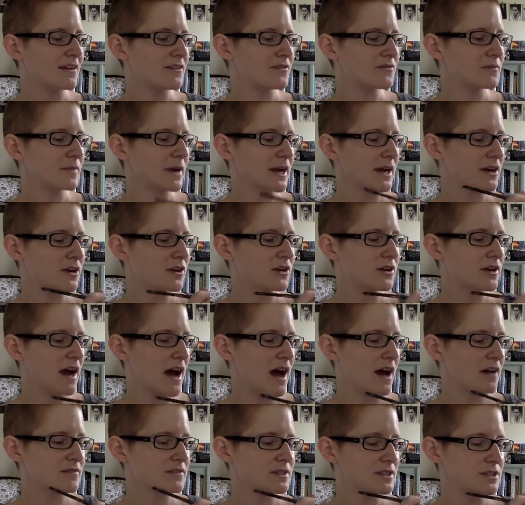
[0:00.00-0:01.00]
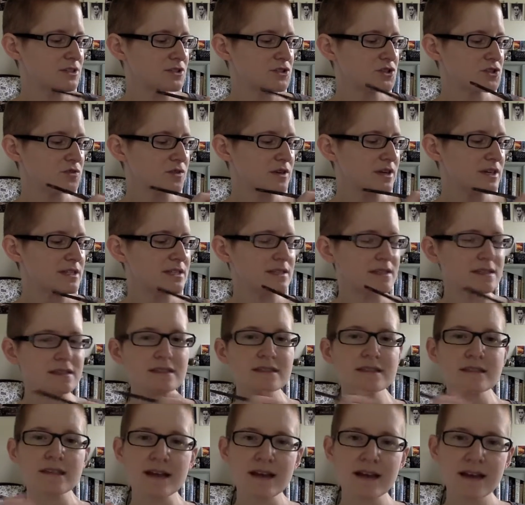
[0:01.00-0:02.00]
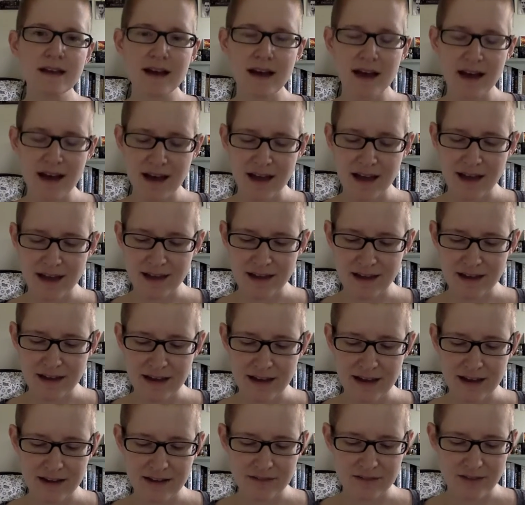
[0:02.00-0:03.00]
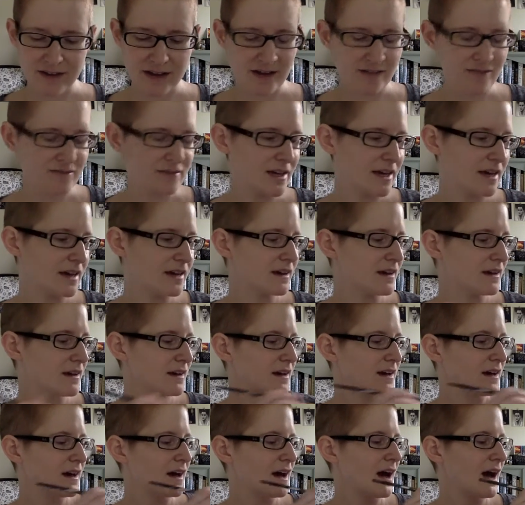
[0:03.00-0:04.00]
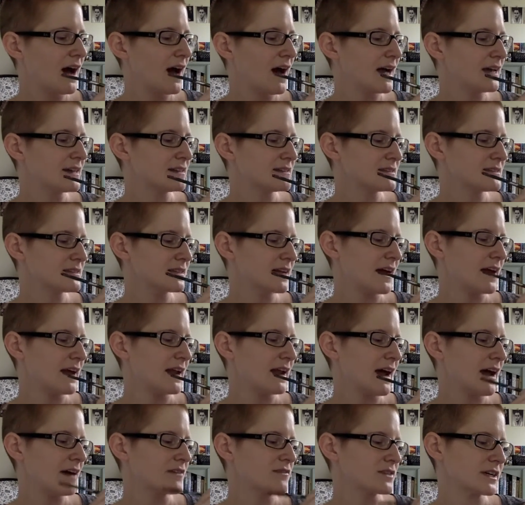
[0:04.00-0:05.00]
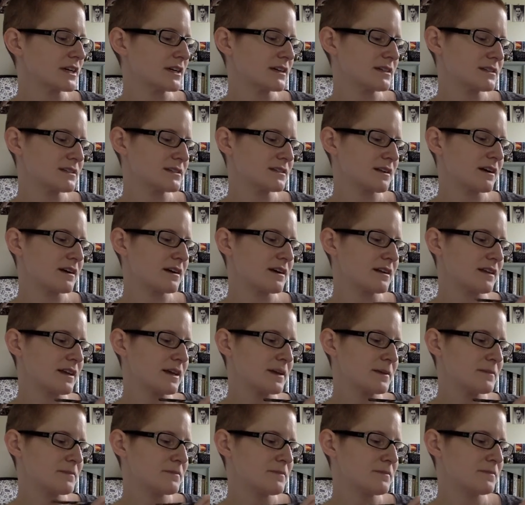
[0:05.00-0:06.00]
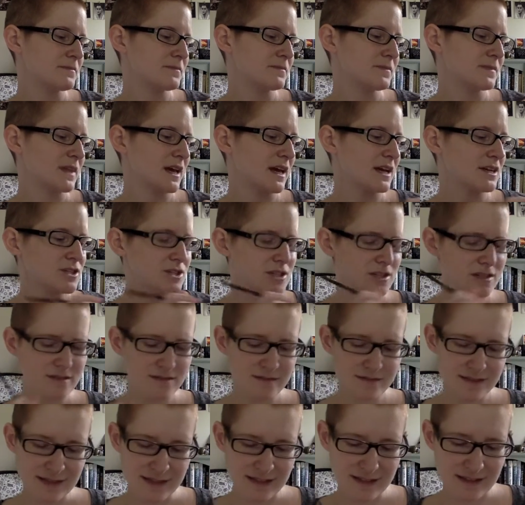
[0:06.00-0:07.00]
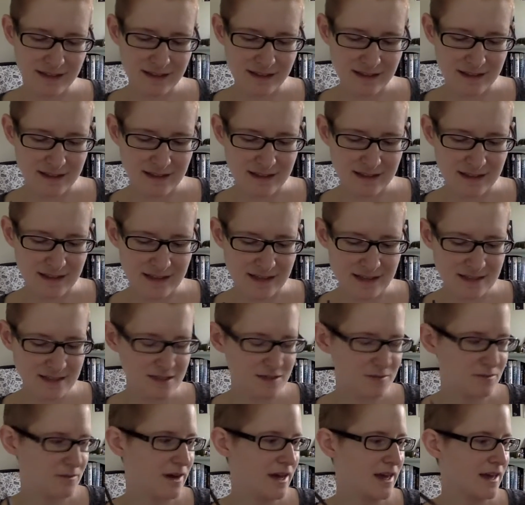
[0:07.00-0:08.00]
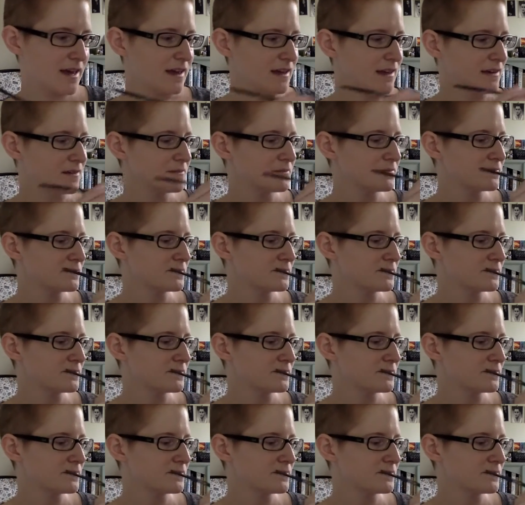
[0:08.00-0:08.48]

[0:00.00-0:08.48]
of my crafting choices, like I kind of have that hindsight after I get started, like, I should have done it this way.